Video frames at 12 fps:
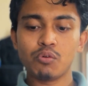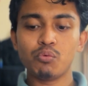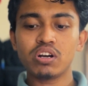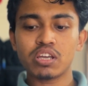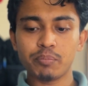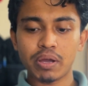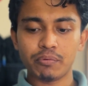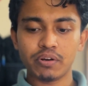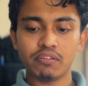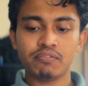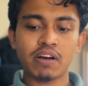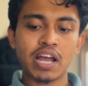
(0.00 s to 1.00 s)
working memory,
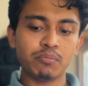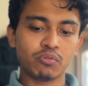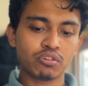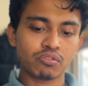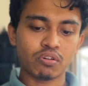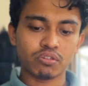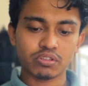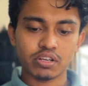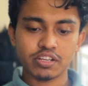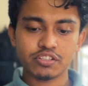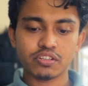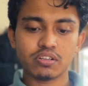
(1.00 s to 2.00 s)
fine motor
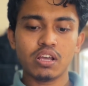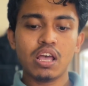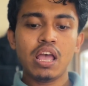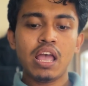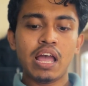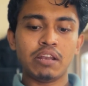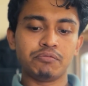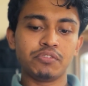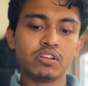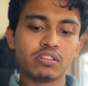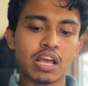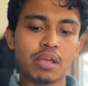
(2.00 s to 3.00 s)
coordination, and
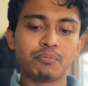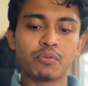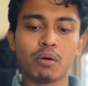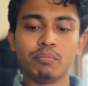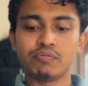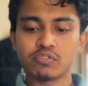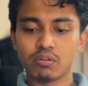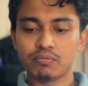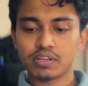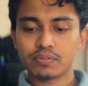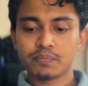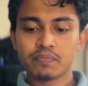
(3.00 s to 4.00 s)
real-time problem solving